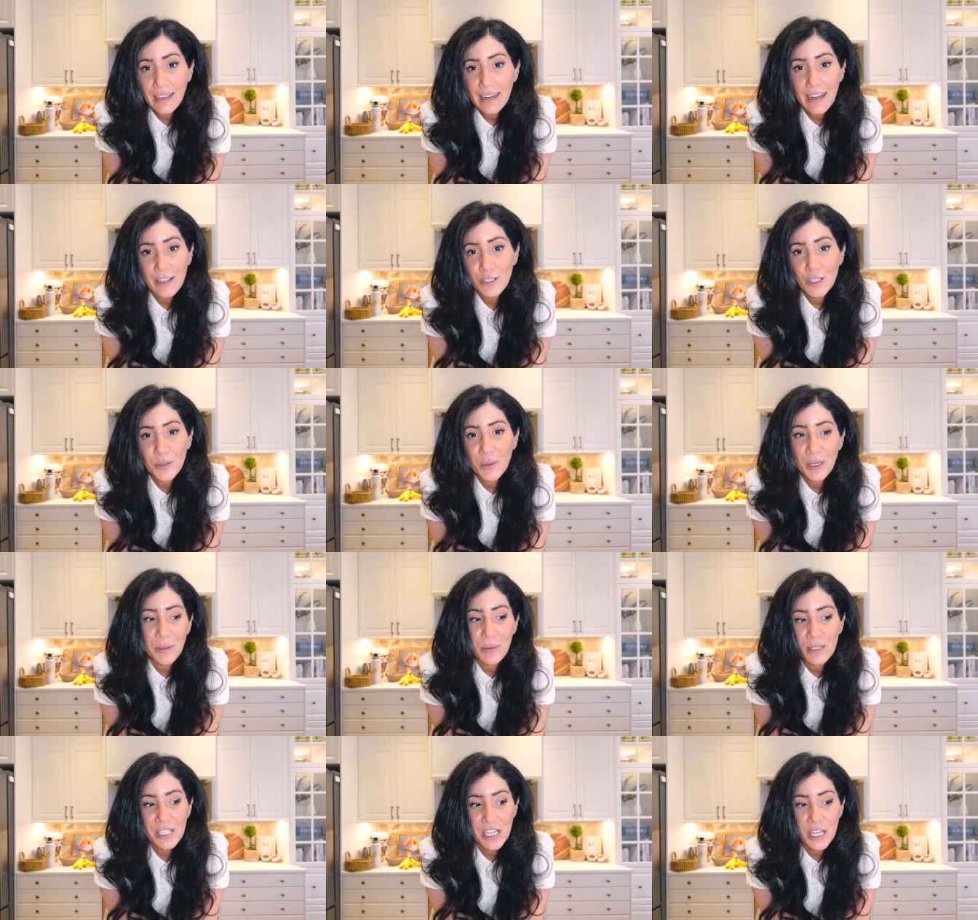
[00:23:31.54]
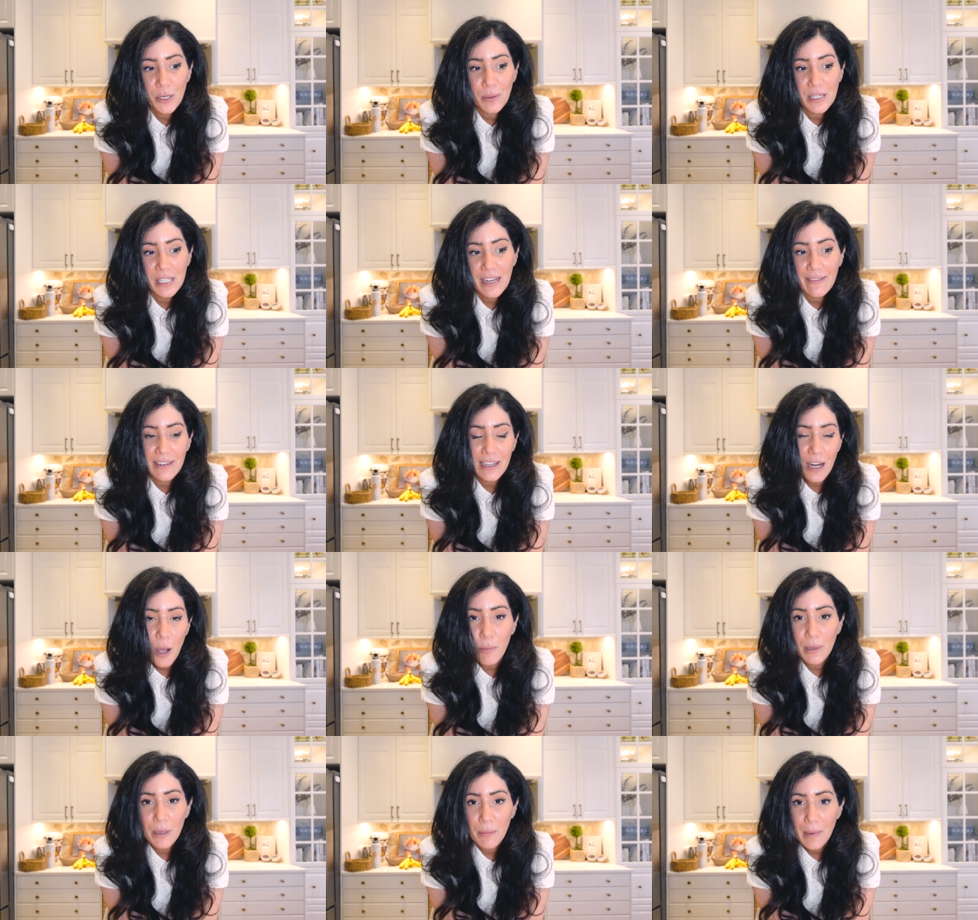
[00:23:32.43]
and I do work with Chicwish every
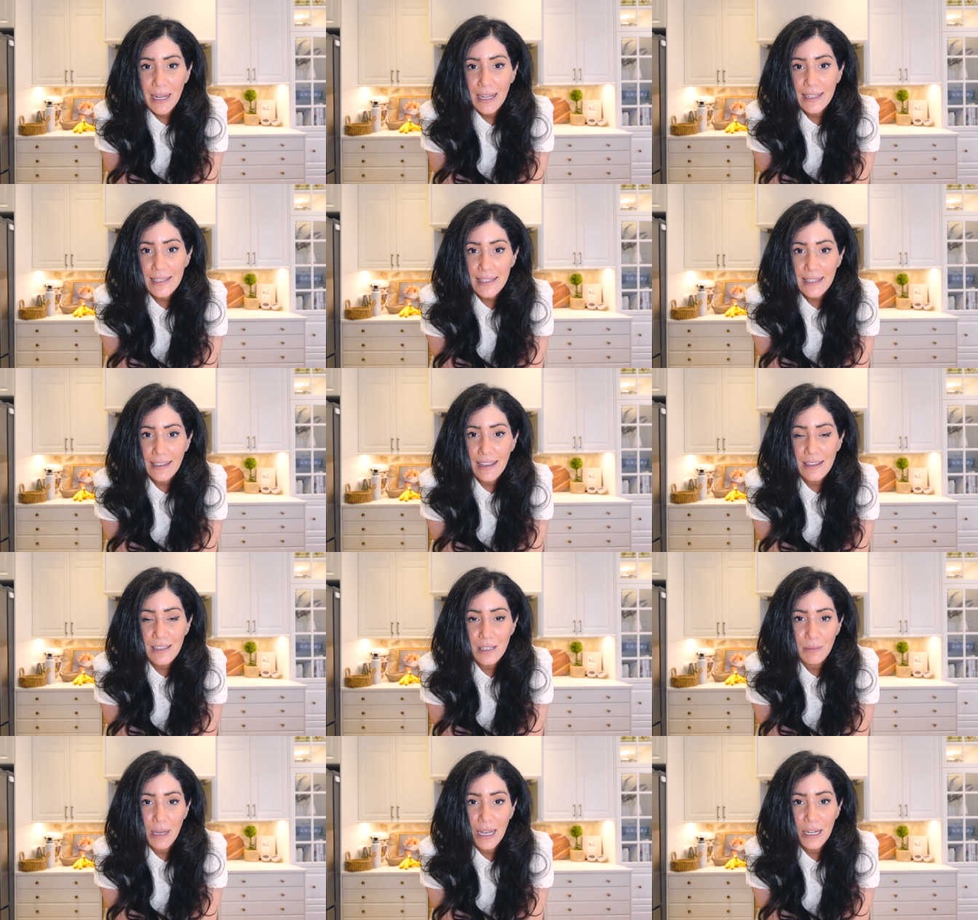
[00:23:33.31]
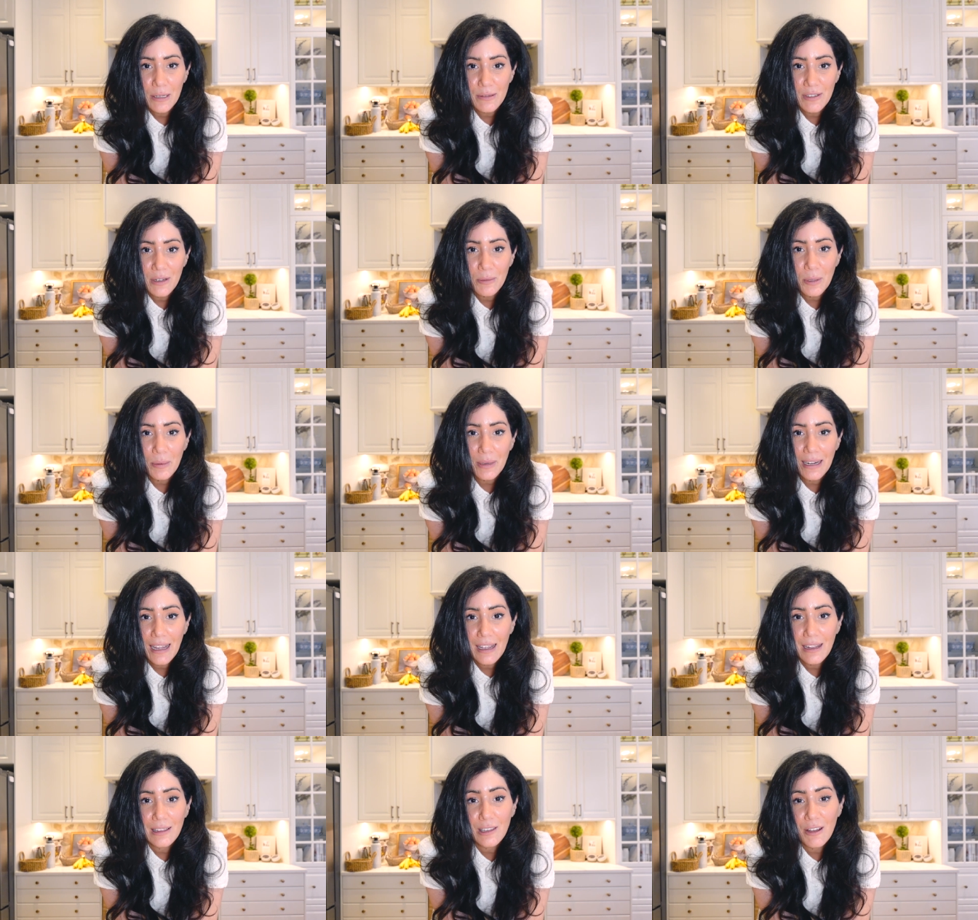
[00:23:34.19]
couple of months, I get some items from them and
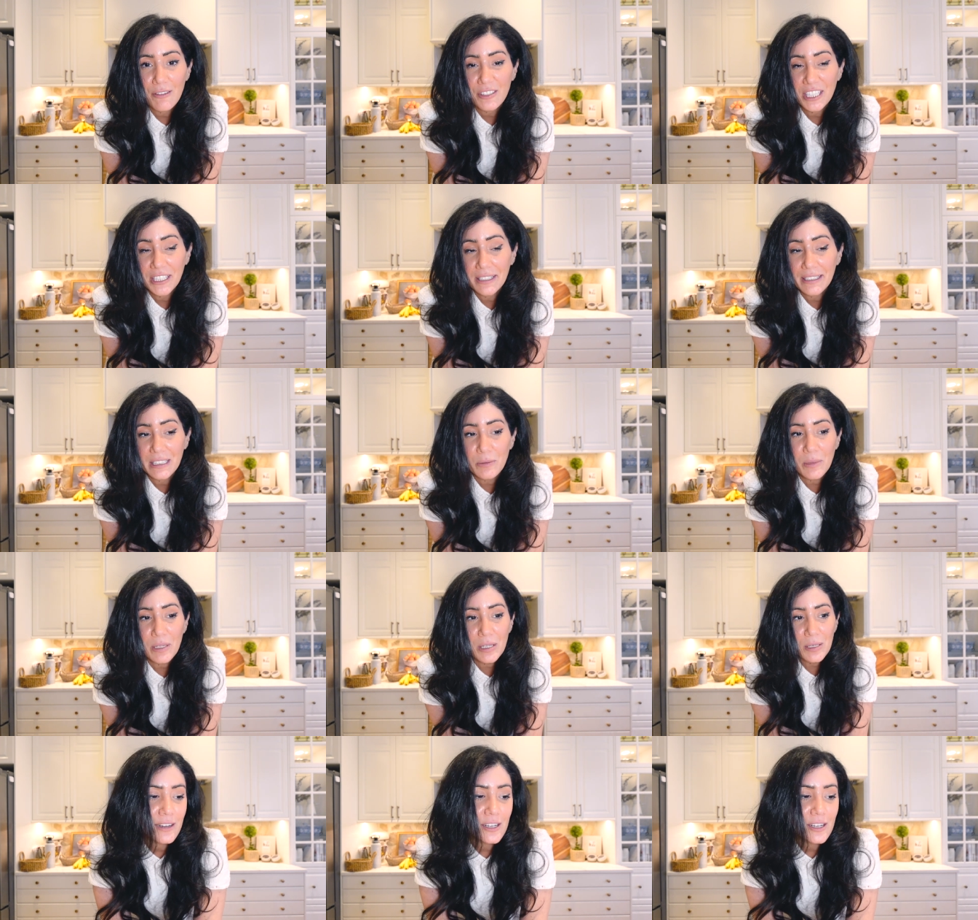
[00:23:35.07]
I love sharing them with you.